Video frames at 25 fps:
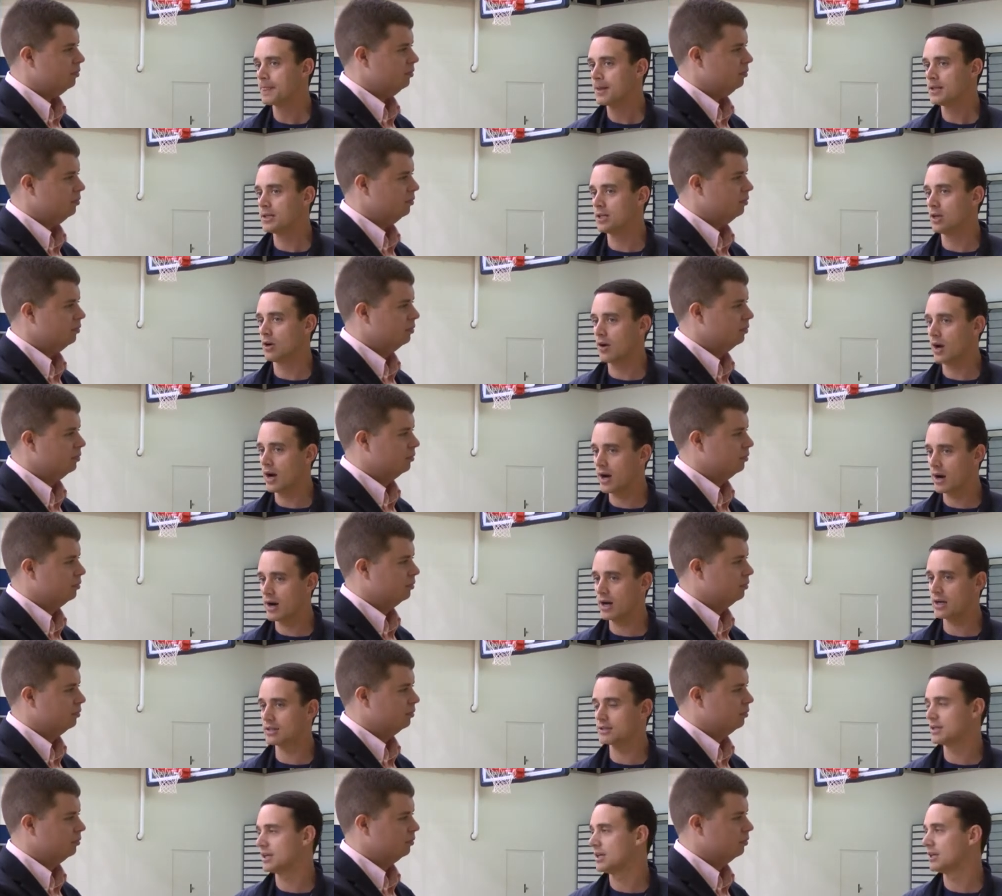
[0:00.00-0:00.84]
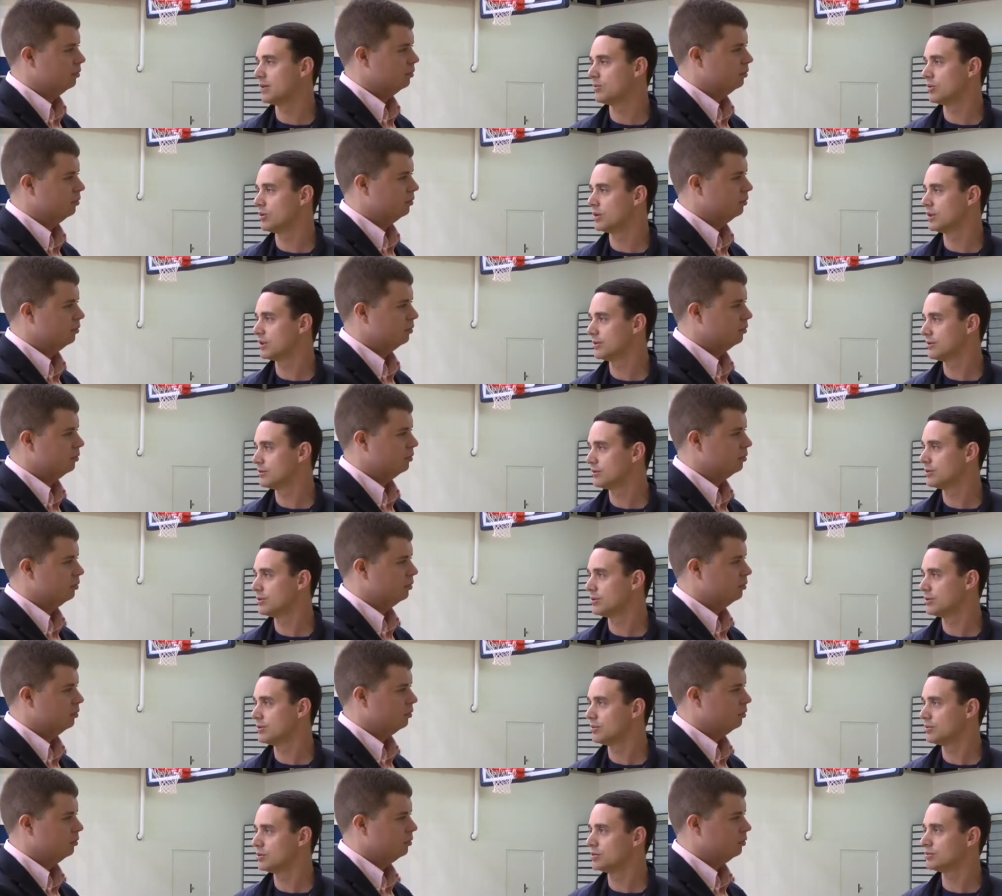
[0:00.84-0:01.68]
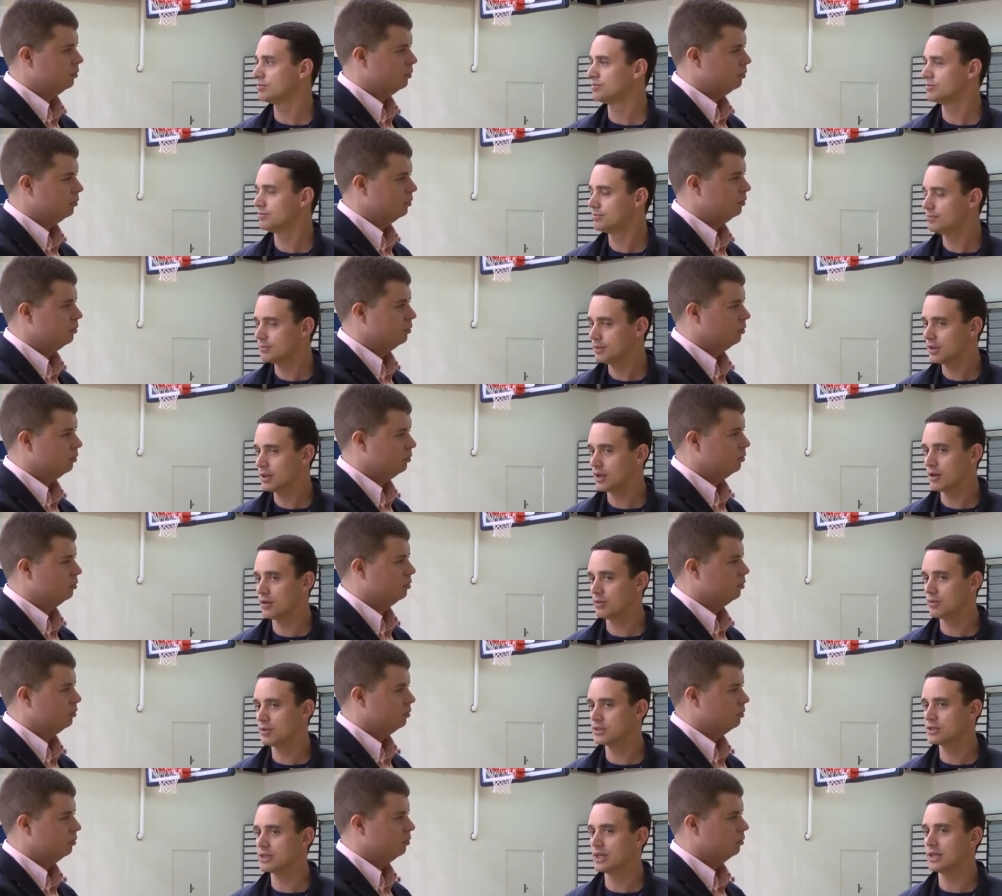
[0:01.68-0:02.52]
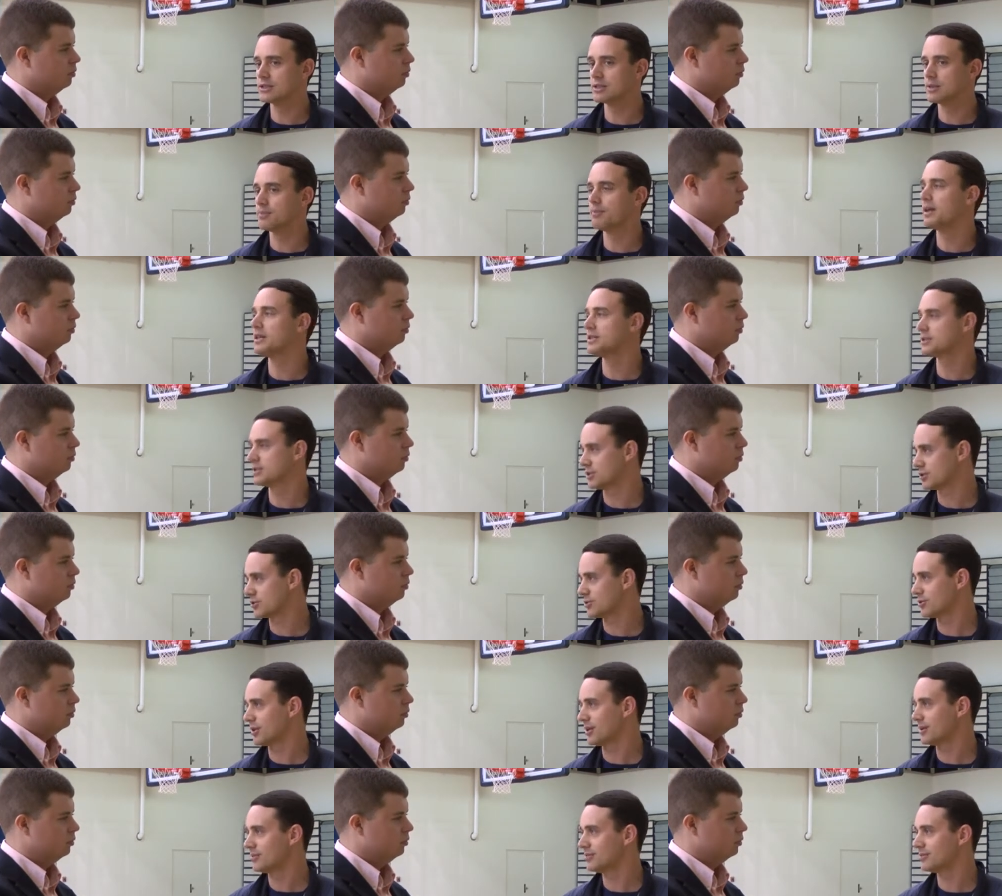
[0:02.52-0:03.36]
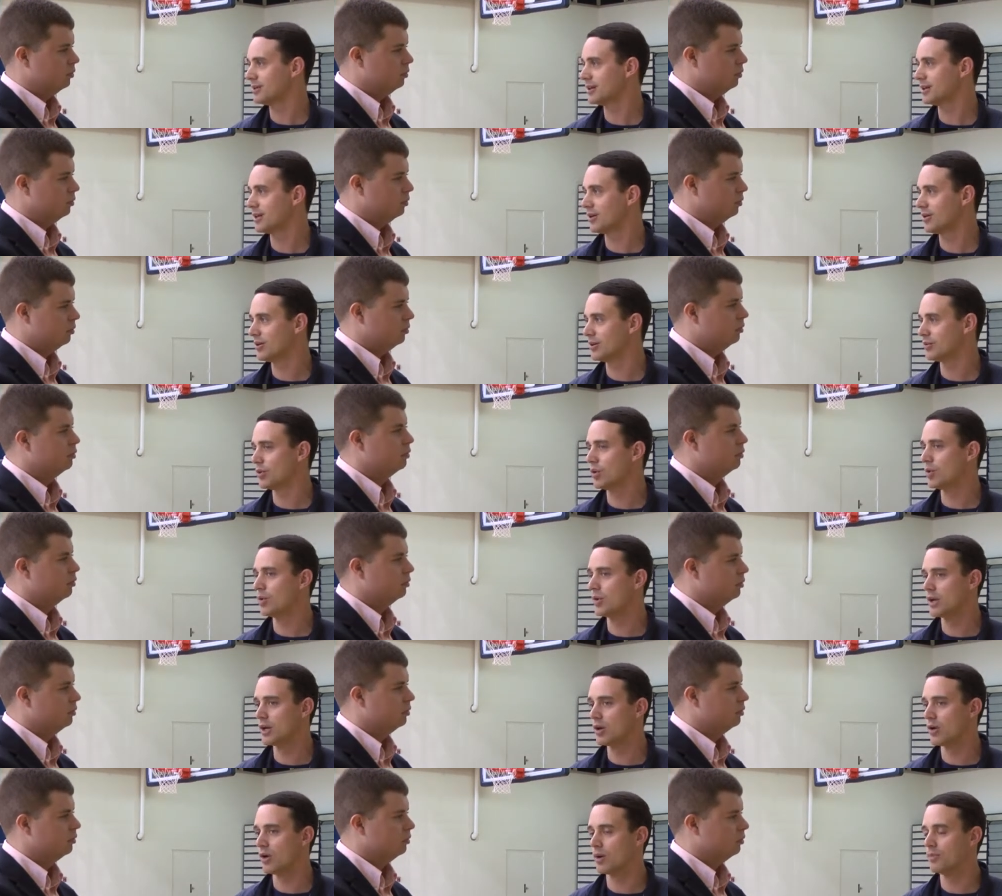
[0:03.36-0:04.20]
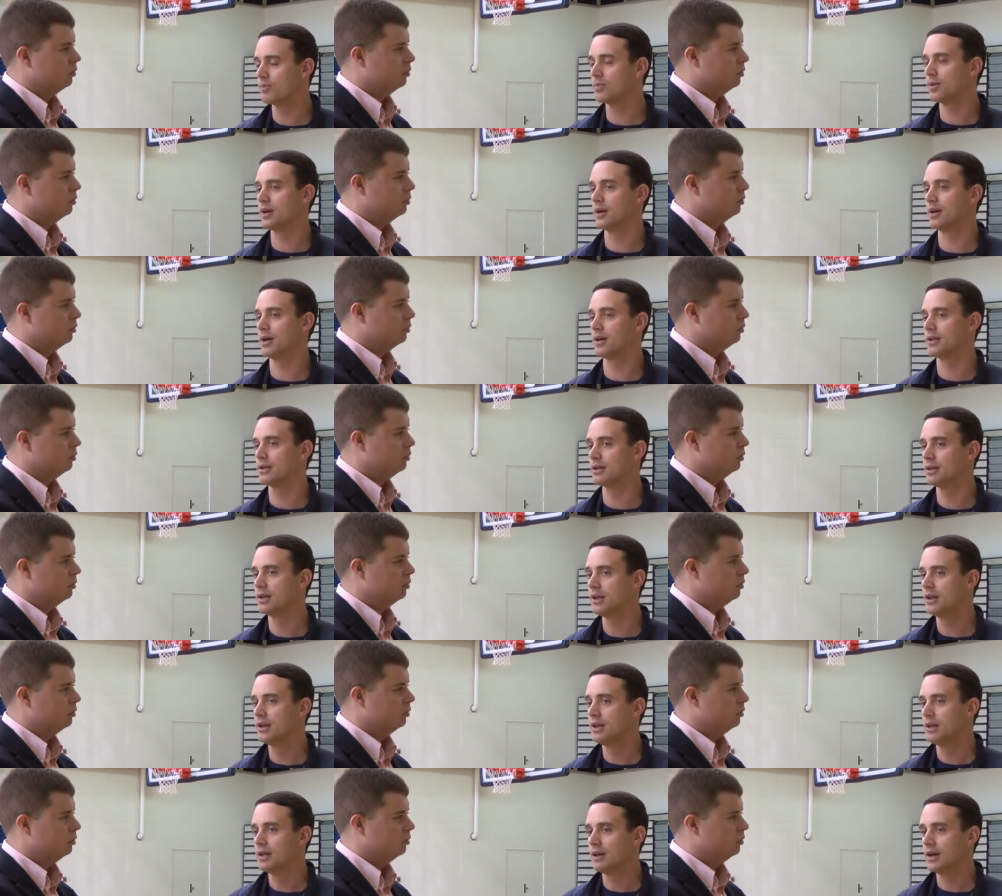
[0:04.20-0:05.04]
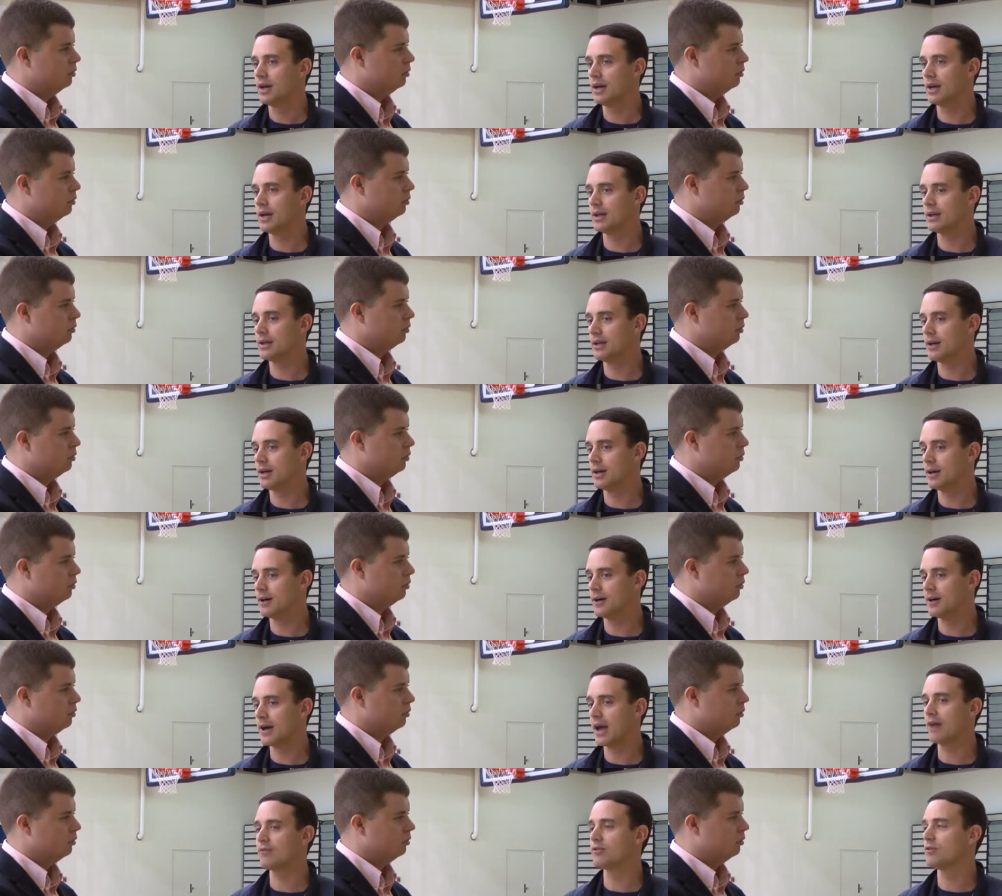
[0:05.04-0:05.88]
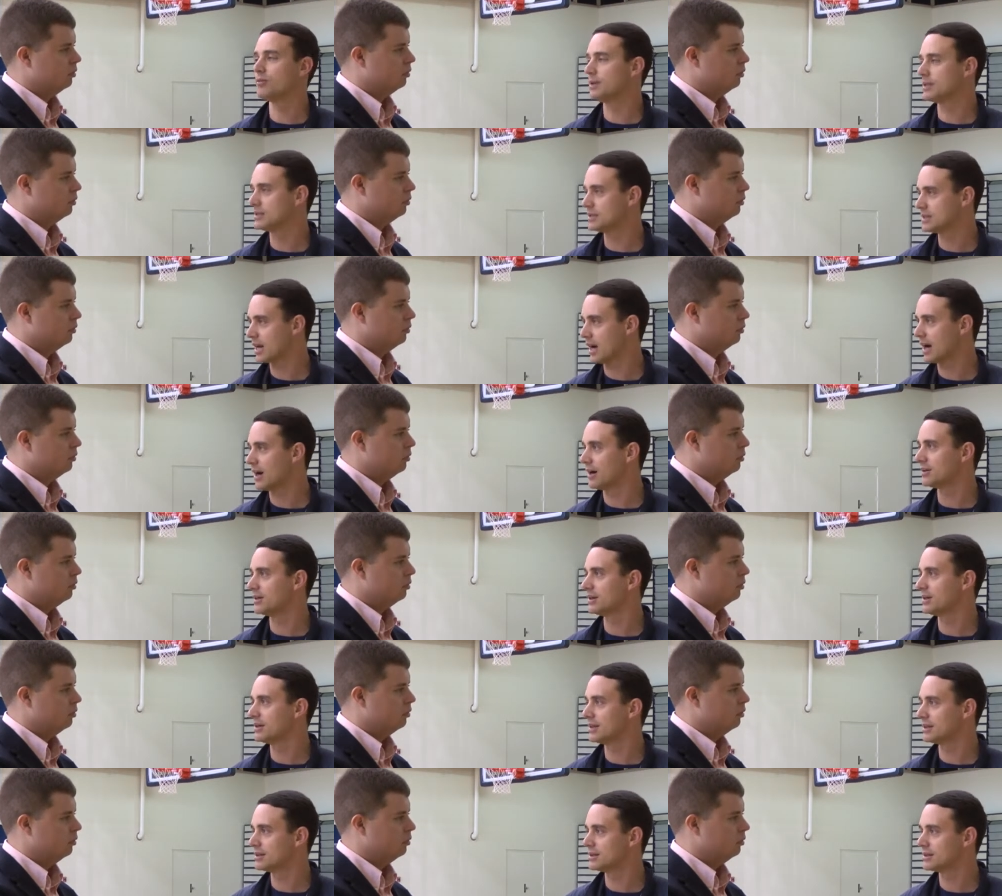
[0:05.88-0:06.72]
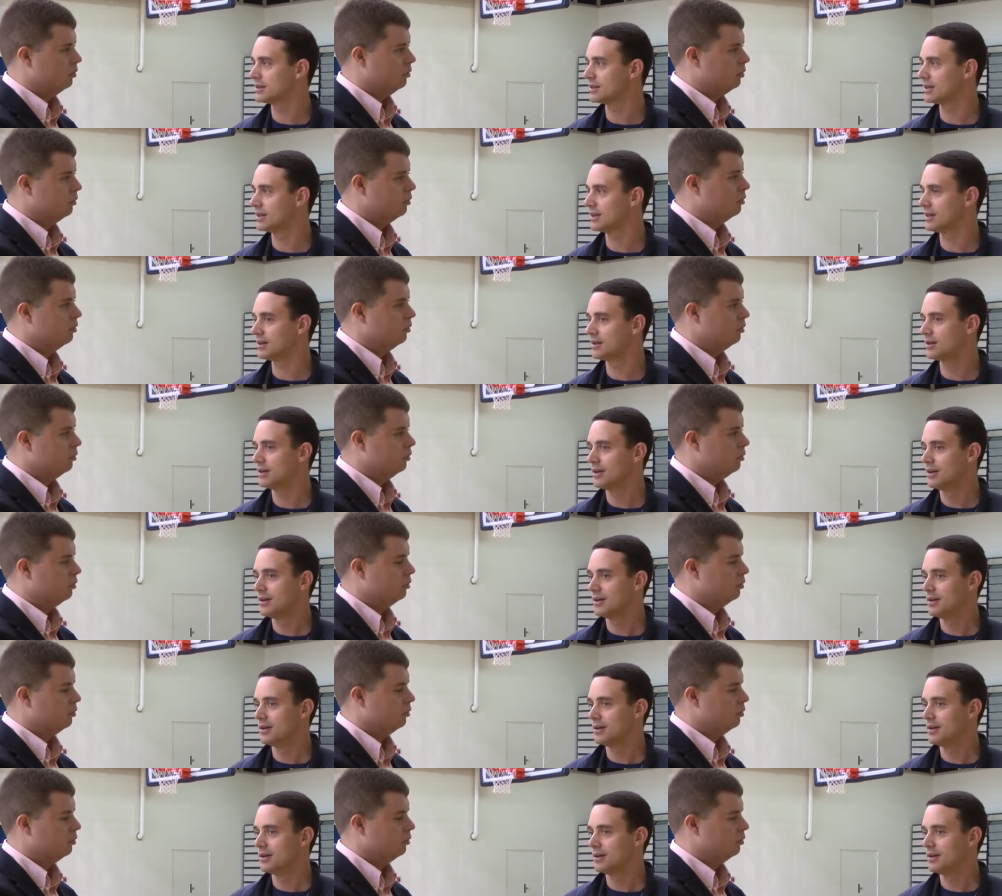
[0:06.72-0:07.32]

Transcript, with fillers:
Speaker 1: you know, how our team will you know, it's a business trip, you know, and will we go up there and have the mentality that